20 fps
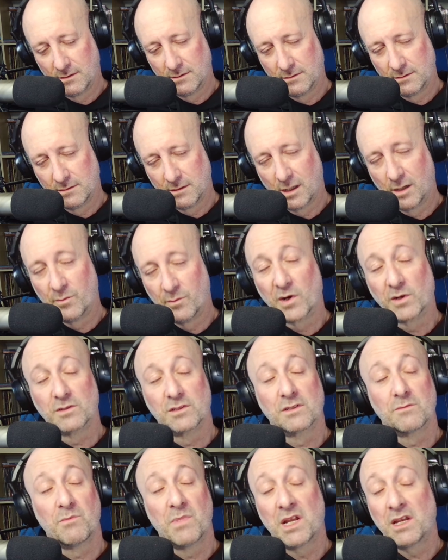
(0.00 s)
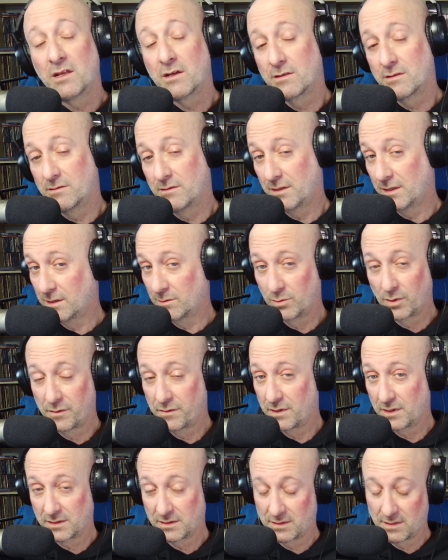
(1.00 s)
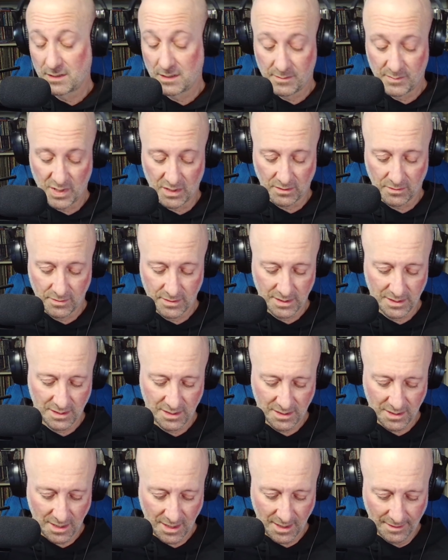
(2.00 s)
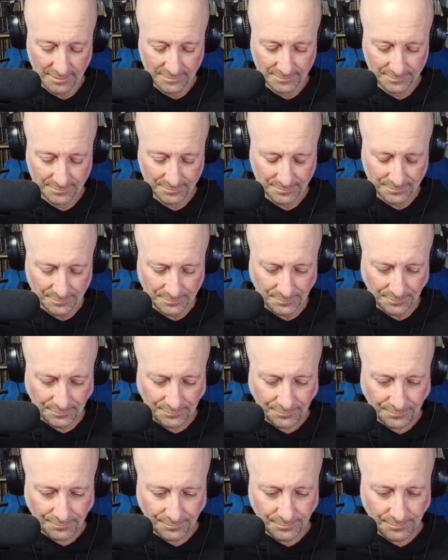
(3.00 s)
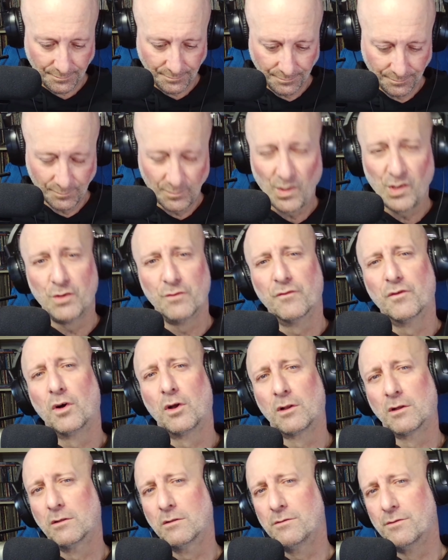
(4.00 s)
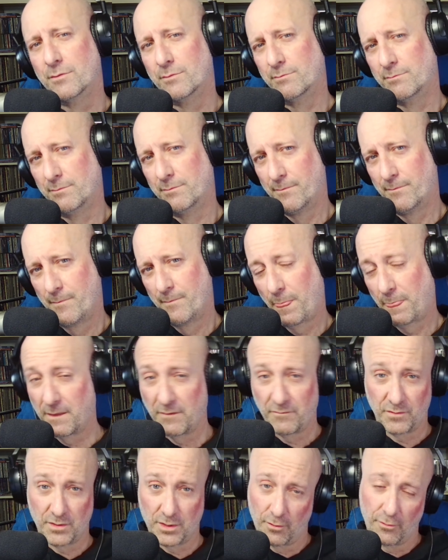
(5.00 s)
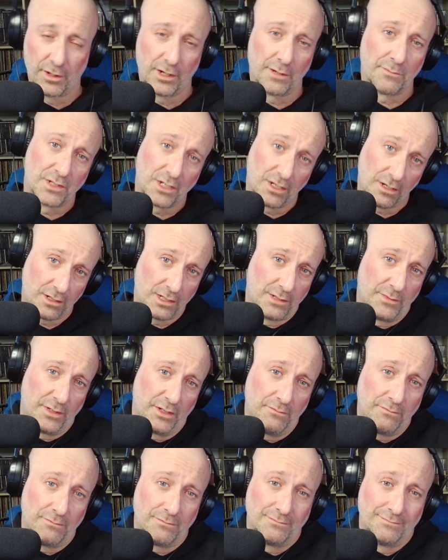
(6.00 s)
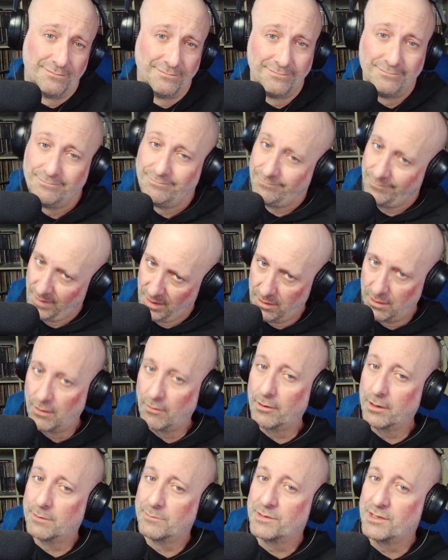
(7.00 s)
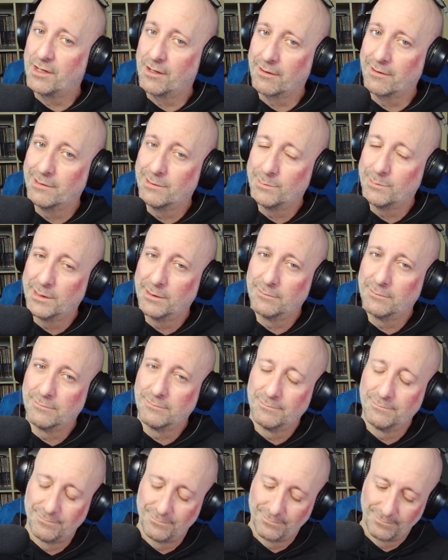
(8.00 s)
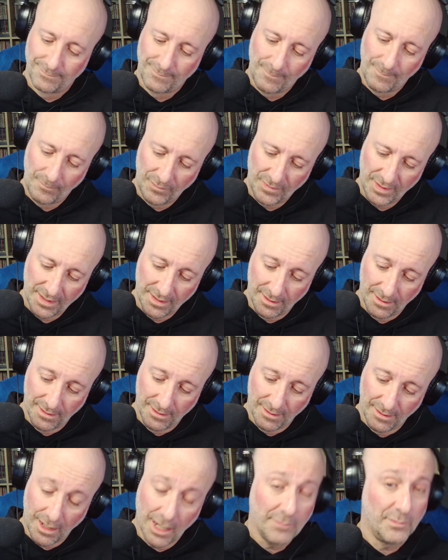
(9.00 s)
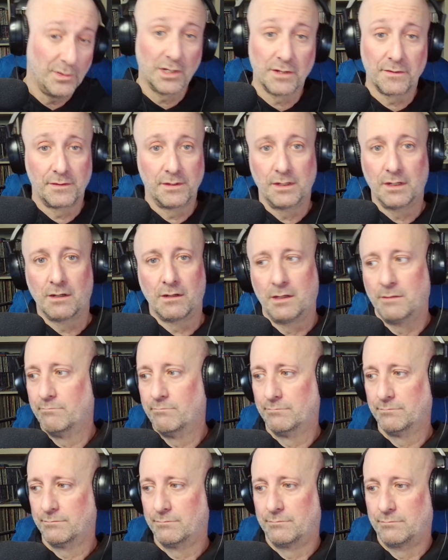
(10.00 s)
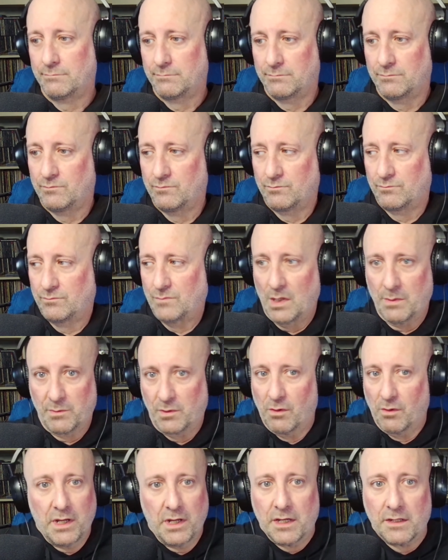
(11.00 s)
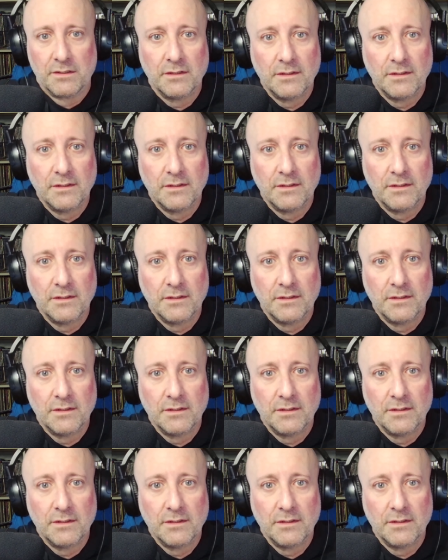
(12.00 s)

Amongst many other terrible things that I'm not going to say. You've all heard them. If you know what I'm talking about, you know what I'm talking about. I'm not there. I'm I'm great.